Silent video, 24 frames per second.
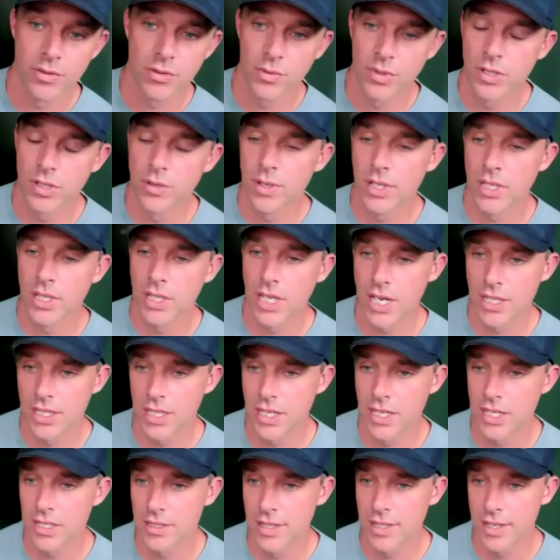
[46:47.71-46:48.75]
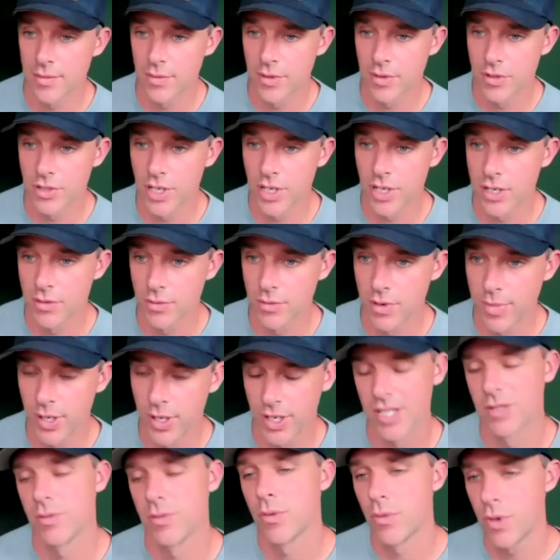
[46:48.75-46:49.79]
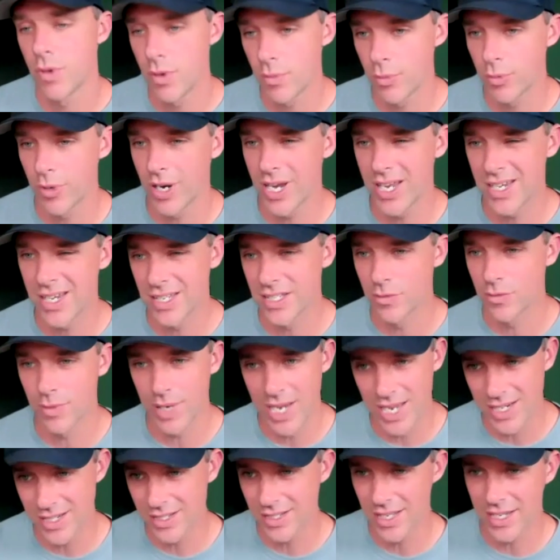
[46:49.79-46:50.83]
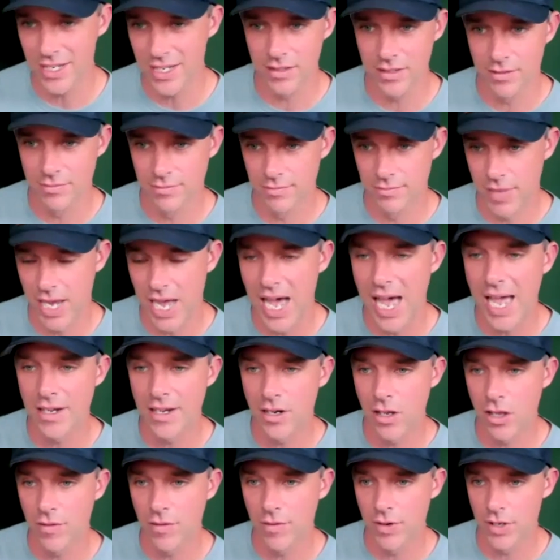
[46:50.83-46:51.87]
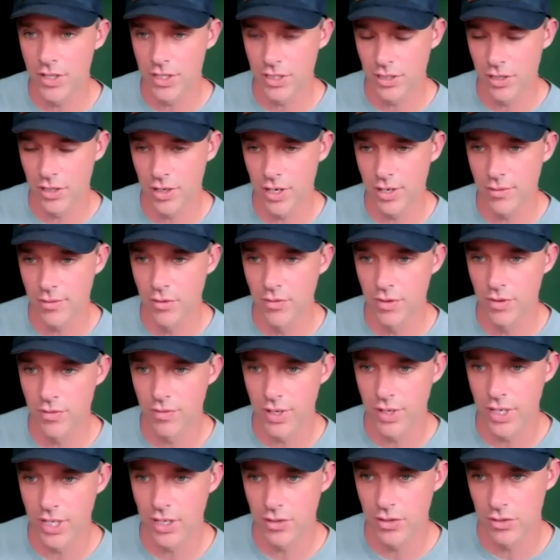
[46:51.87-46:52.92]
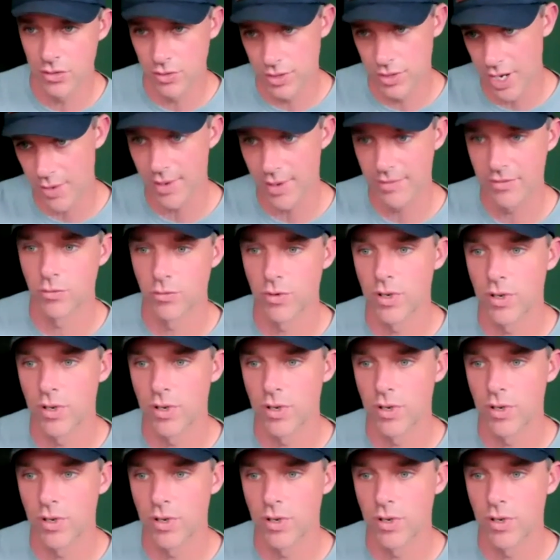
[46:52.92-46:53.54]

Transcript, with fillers: we're doing a lot of things like we're trying to rebuild because we rebranded so we had to like hide all of our Delaria roofing videos so now we have to mm.